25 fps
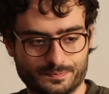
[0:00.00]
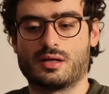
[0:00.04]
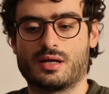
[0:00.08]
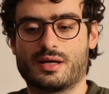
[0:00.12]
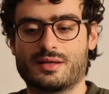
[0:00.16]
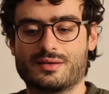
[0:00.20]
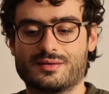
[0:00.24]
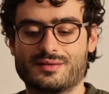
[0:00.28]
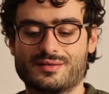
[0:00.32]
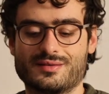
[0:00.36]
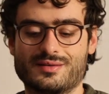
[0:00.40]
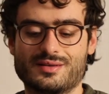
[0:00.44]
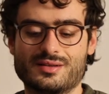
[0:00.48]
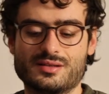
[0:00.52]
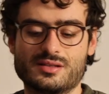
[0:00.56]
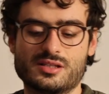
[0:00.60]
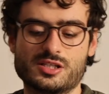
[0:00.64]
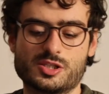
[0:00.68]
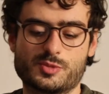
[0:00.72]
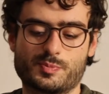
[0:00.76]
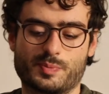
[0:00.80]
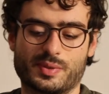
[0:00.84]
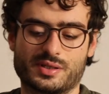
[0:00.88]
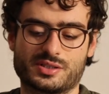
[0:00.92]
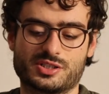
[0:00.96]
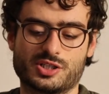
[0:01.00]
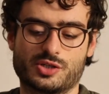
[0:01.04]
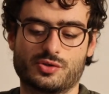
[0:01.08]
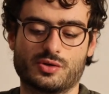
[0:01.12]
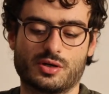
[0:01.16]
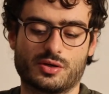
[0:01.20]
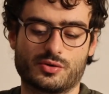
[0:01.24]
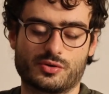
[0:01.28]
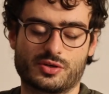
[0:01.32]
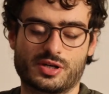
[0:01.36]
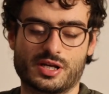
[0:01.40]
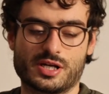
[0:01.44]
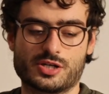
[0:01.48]
And in this
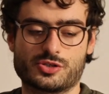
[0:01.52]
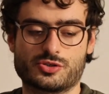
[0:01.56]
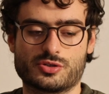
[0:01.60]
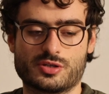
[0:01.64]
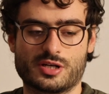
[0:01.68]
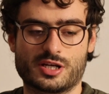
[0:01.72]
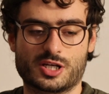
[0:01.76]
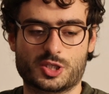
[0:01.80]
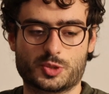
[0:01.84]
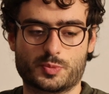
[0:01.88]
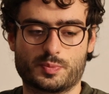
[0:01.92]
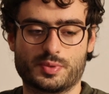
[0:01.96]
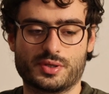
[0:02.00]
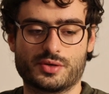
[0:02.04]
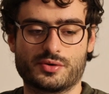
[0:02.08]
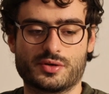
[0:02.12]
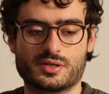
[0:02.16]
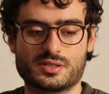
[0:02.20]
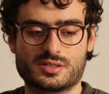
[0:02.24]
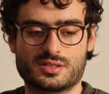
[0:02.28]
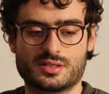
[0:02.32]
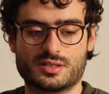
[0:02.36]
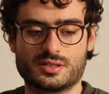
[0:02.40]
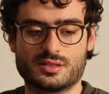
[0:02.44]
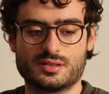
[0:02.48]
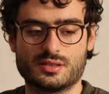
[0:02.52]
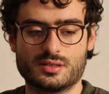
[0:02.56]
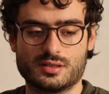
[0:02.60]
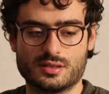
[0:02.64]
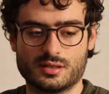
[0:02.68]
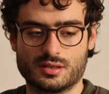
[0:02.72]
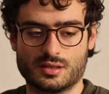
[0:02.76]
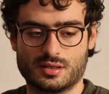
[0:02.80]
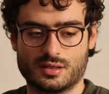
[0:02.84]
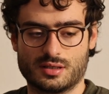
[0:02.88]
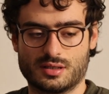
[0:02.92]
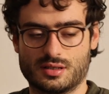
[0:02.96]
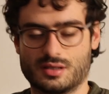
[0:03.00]
particular occasion I experienced
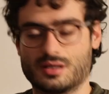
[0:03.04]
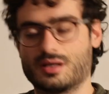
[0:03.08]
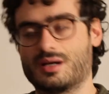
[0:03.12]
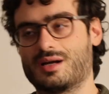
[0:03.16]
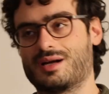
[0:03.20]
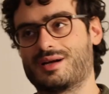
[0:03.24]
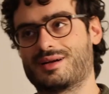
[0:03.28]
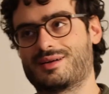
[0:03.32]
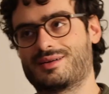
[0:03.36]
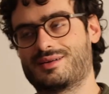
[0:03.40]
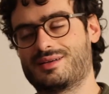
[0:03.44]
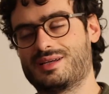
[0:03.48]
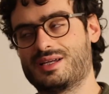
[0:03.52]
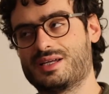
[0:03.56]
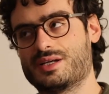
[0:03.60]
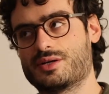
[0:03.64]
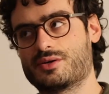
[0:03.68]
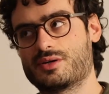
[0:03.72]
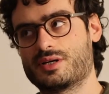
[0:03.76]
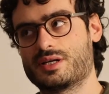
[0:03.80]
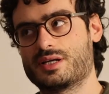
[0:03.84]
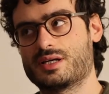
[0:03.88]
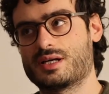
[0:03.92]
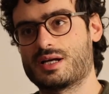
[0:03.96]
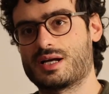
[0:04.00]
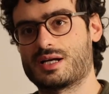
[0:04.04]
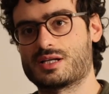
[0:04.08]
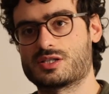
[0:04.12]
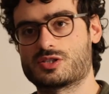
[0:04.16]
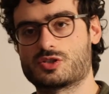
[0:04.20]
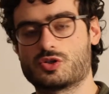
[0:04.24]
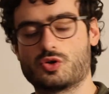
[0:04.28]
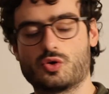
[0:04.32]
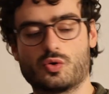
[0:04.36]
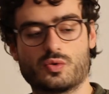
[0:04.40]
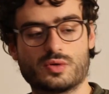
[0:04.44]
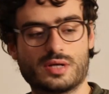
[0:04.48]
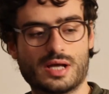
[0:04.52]
clearly a
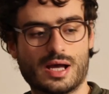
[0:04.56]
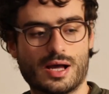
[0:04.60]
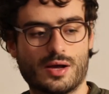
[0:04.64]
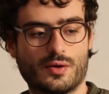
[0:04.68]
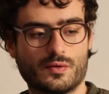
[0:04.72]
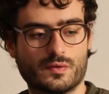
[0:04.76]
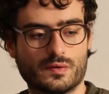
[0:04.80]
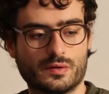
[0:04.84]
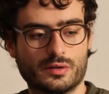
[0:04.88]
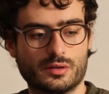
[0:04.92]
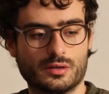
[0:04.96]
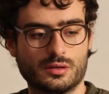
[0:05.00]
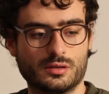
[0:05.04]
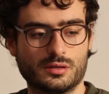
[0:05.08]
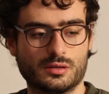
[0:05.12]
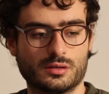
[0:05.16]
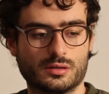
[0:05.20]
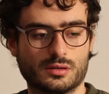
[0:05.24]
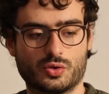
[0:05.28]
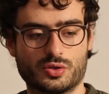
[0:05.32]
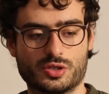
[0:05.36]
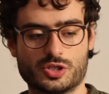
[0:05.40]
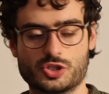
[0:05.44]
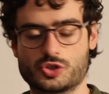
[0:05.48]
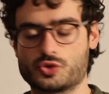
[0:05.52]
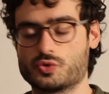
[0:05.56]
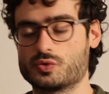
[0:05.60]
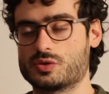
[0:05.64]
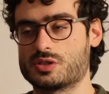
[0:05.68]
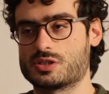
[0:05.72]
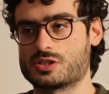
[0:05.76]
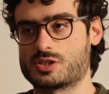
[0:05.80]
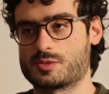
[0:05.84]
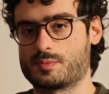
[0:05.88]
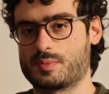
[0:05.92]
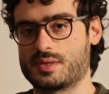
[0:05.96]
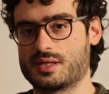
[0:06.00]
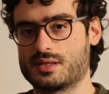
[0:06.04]
slowdown on the
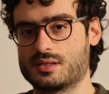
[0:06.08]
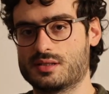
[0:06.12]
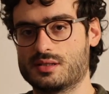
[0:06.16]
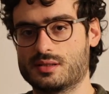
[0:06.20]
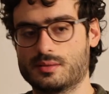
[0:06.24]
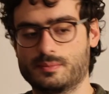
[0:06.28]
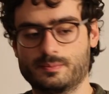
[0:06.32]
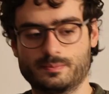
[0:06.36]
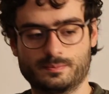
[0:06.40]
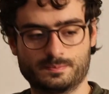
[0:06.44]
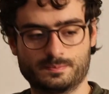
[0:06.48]
shooting speed.